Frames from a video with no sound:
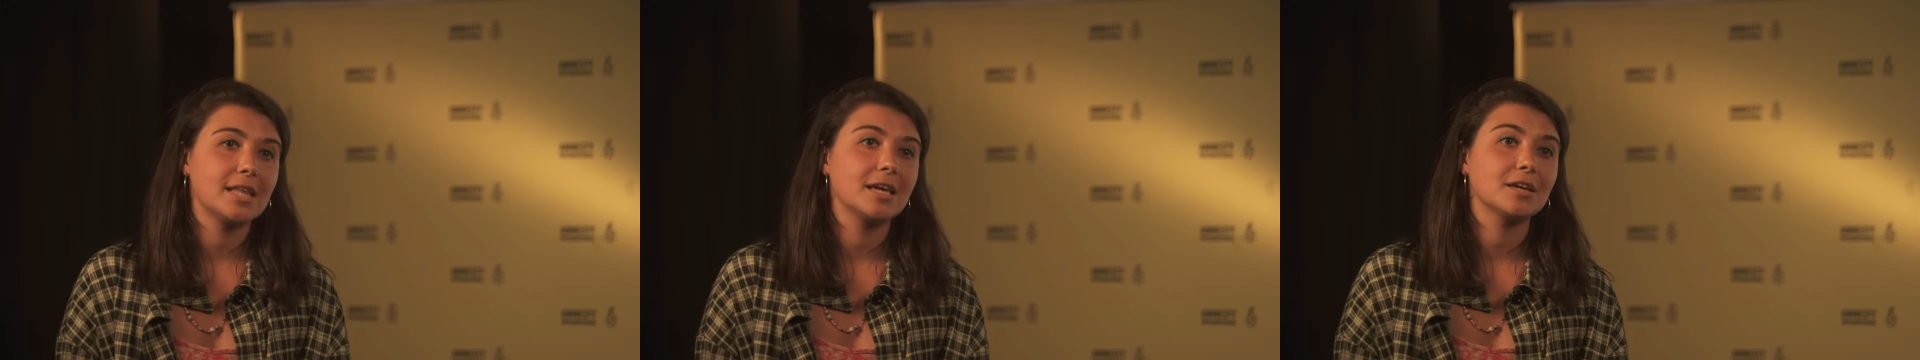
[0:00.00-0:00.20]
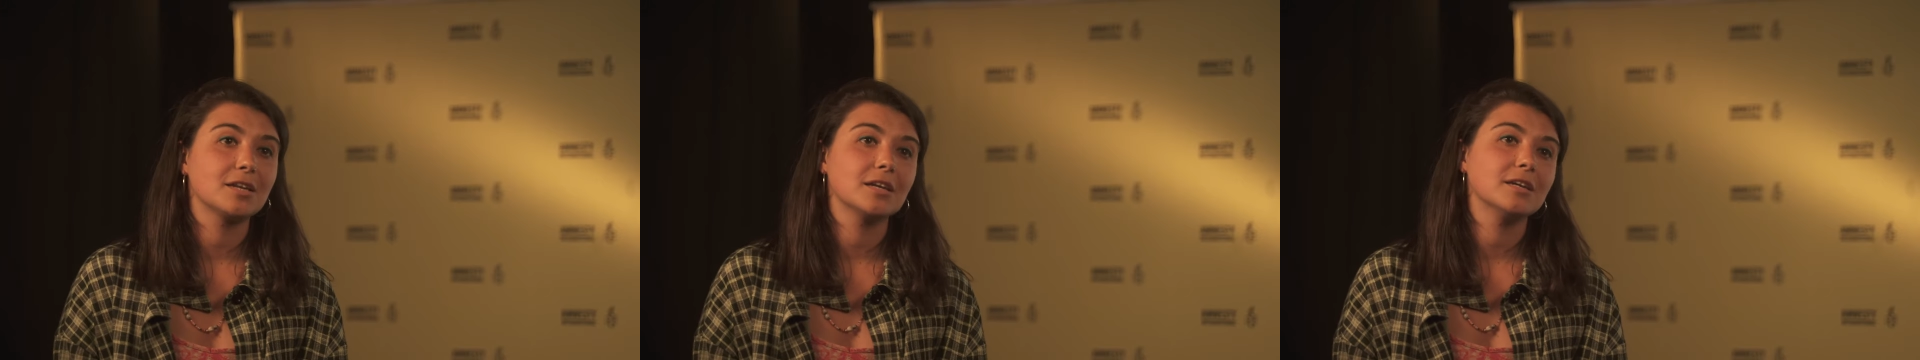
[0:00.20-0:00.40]
are
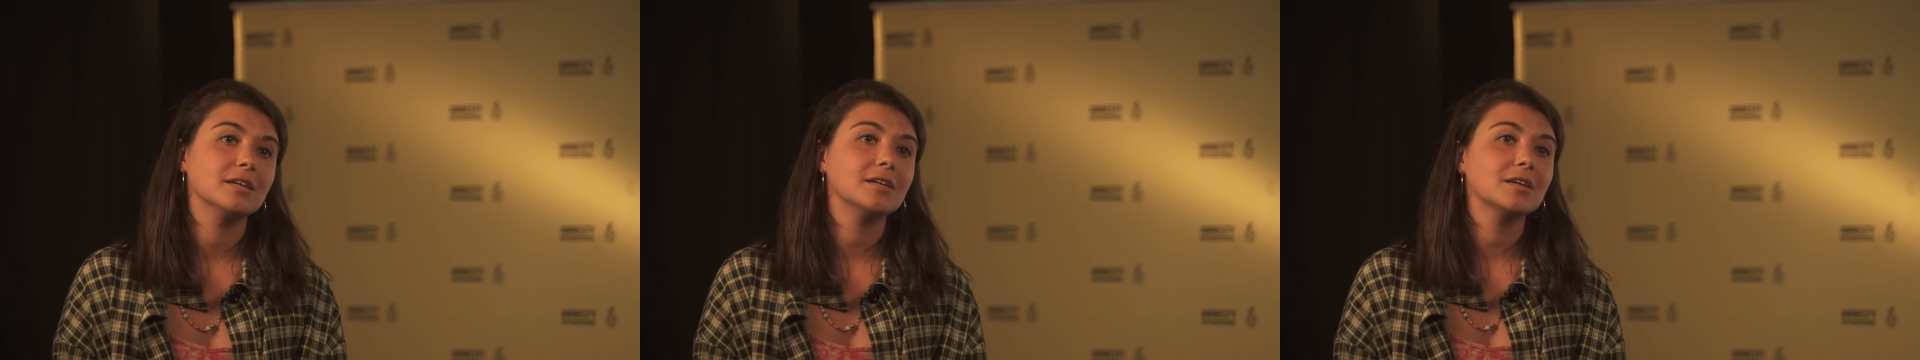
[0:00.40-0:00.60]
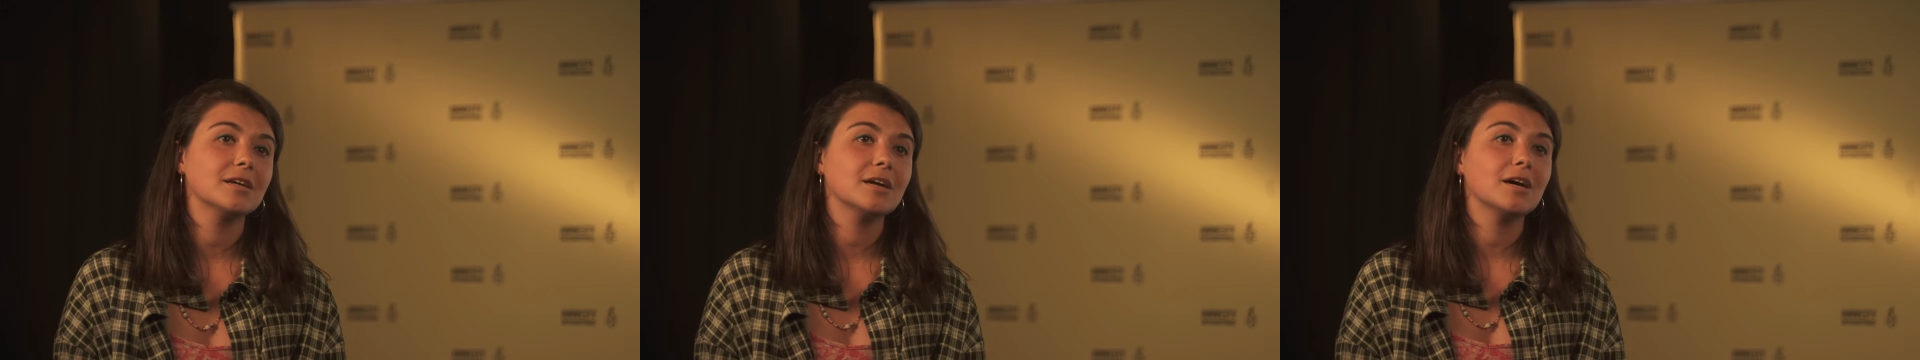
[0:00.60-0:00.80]
they
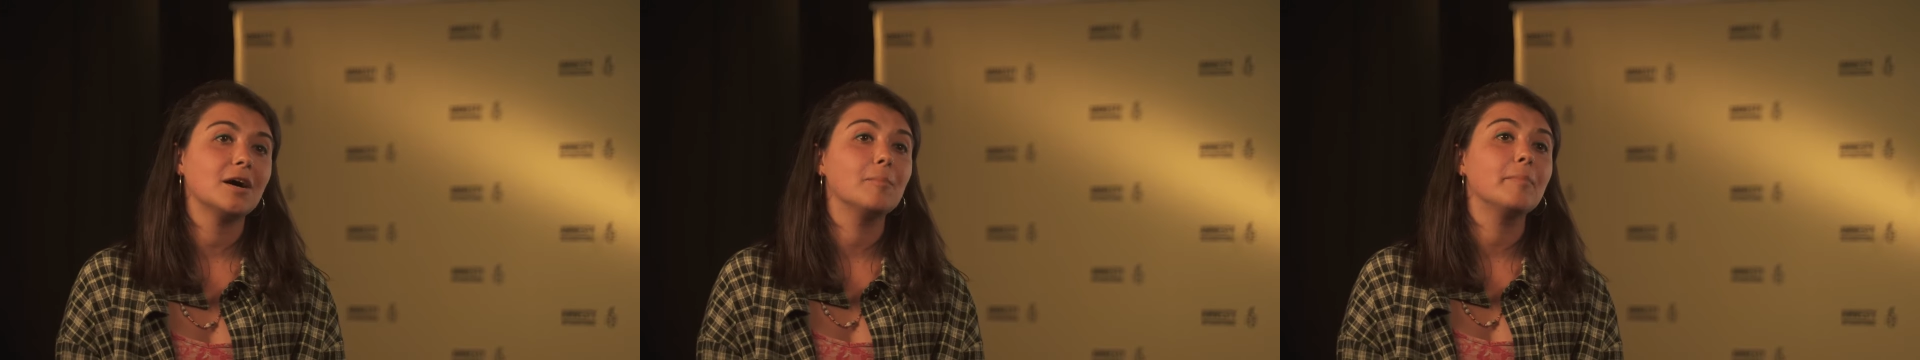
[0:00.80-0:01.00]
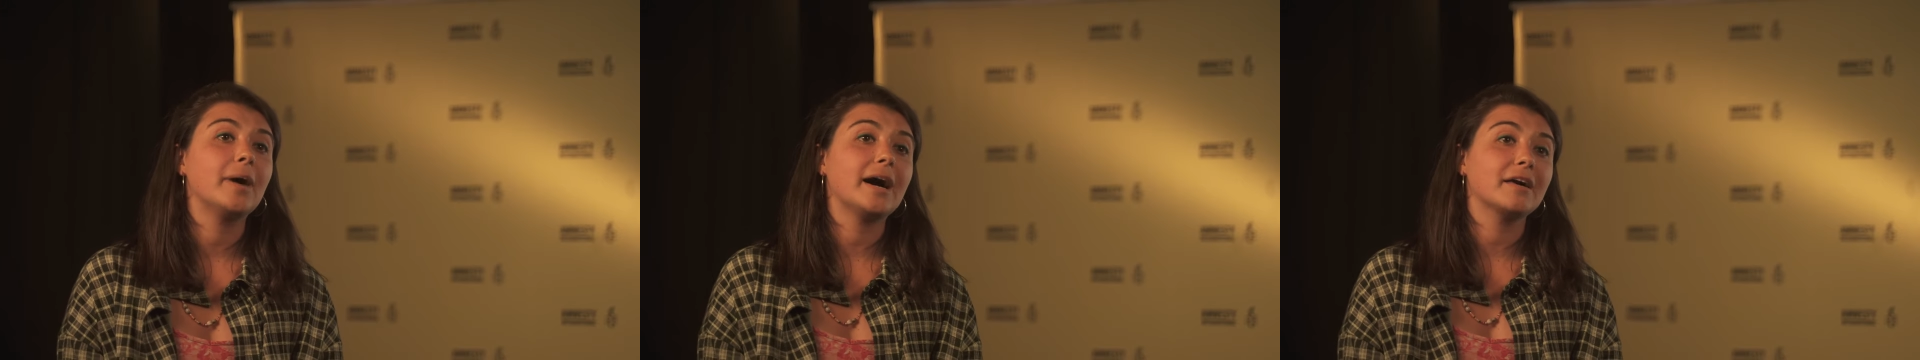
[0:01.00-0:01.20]
gonna
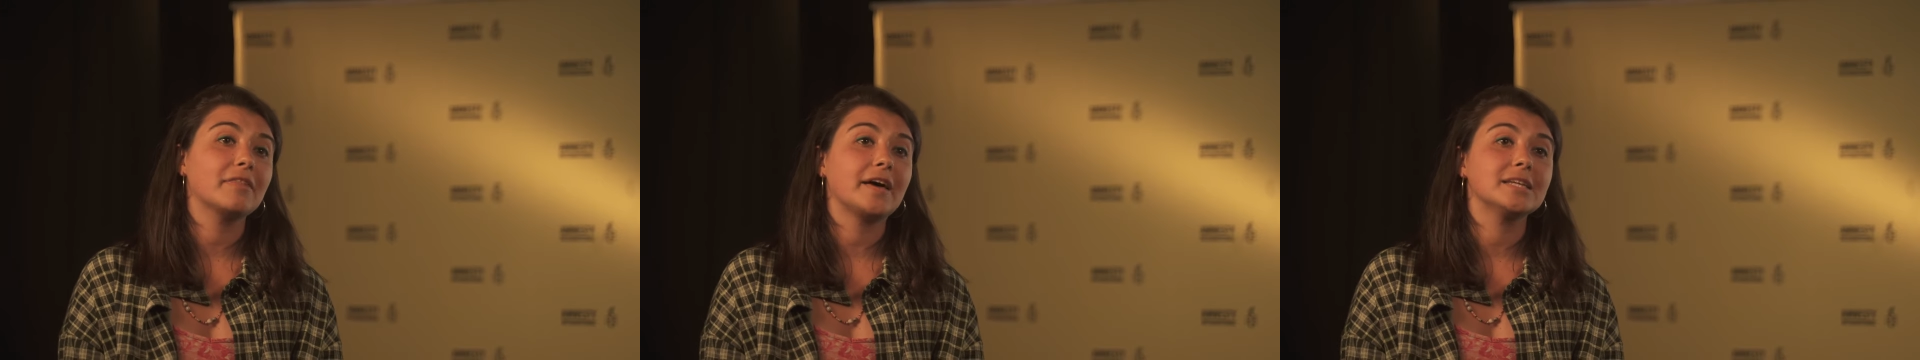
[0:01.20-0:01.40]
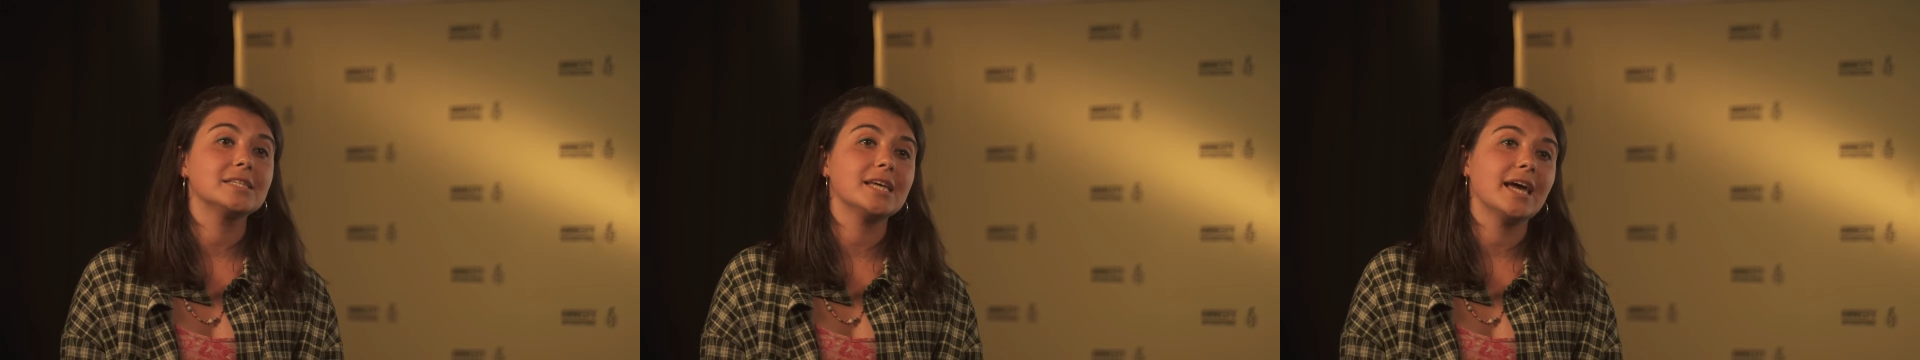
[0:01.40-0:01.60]
come back that